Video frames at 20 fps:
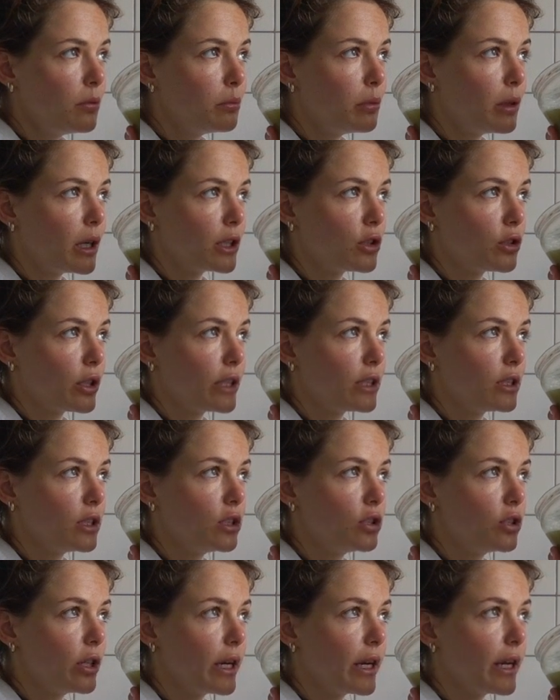But I tried
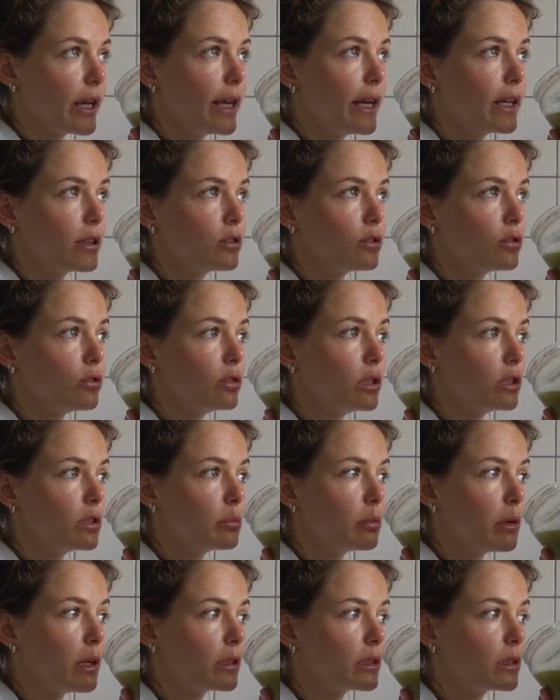to drink it as soon as
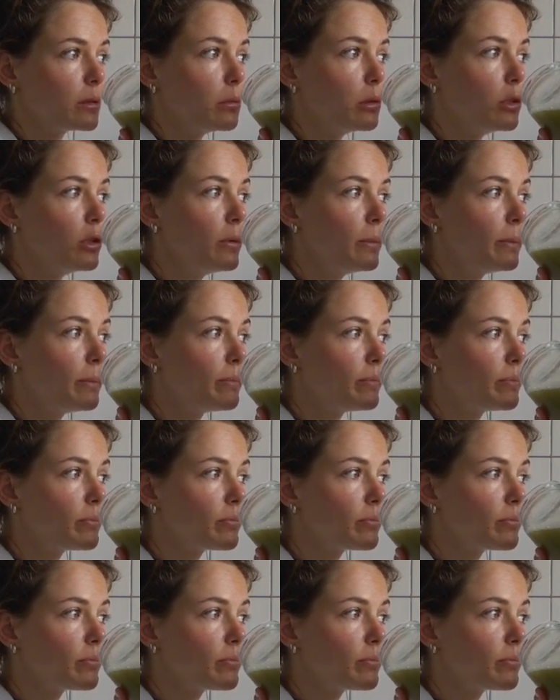possible.